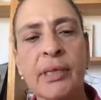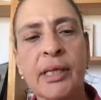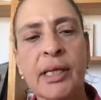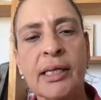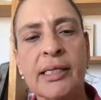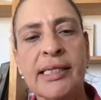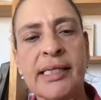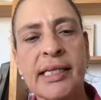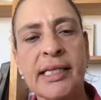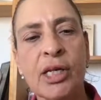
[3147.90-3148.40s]

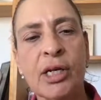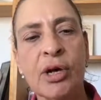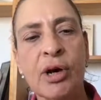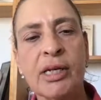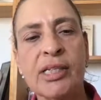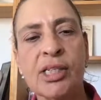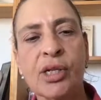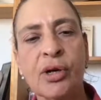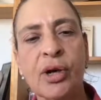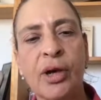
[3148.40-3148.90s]
see the
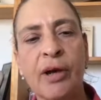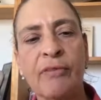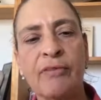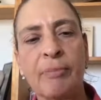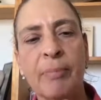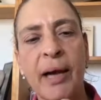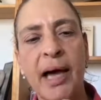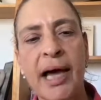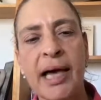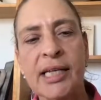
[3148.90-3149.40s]
nice
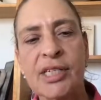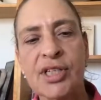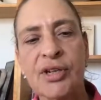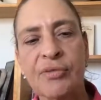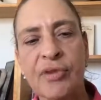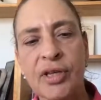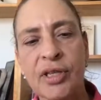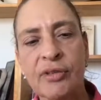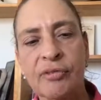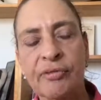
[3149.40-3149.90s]
curved bars, you've
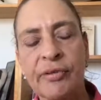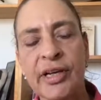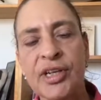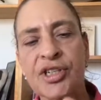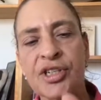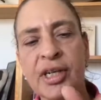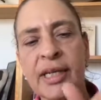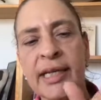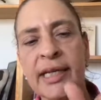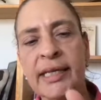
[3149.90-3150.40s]
got the
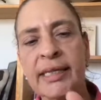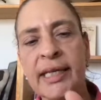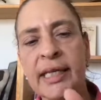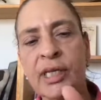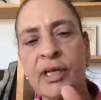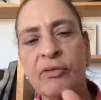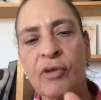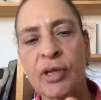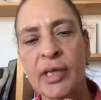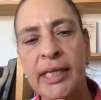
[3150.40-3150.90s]
French link and then
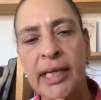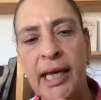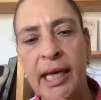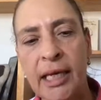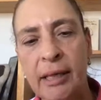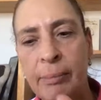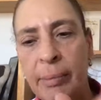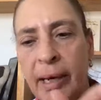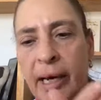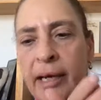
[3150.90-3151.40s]
you've got the
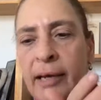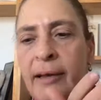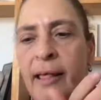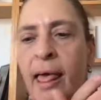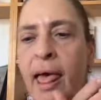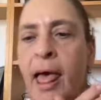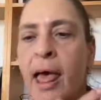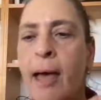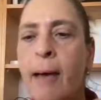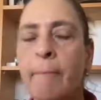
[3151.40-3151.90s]
egg butt.
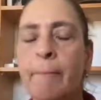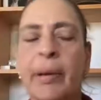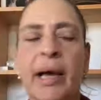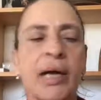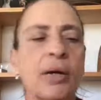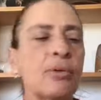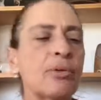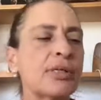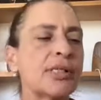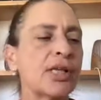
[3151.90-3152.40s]
But
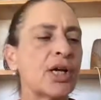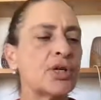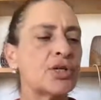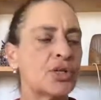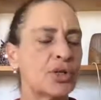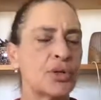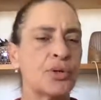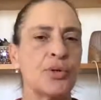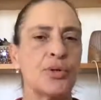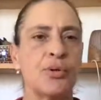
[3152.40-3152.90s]
also
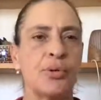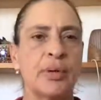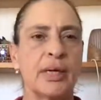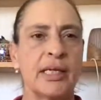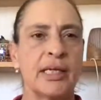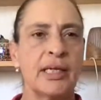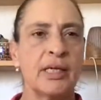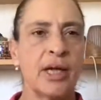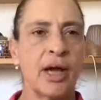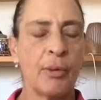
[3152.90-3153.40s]
too,
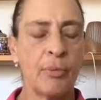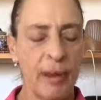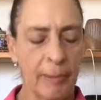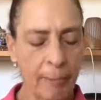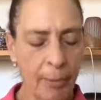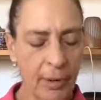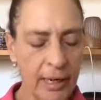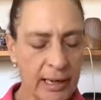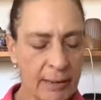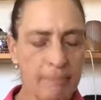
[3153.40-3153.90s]
you know, we're
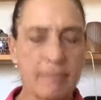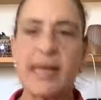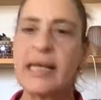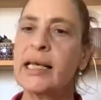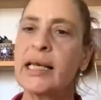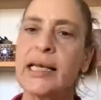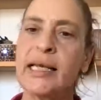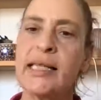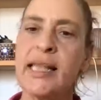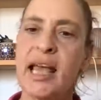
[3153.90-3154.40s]
putting
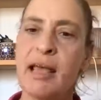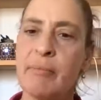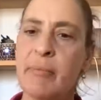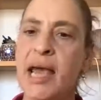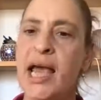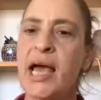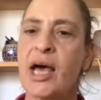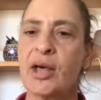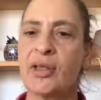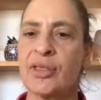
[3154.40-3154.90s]
metal in their
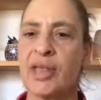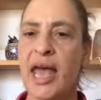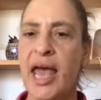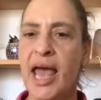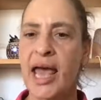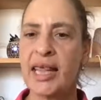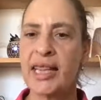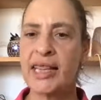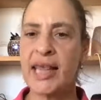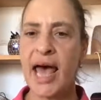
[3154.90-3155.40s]
mouth,
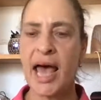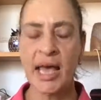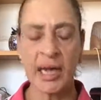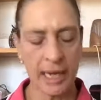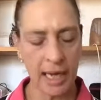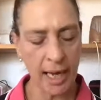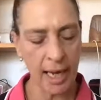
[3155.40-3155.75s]
and that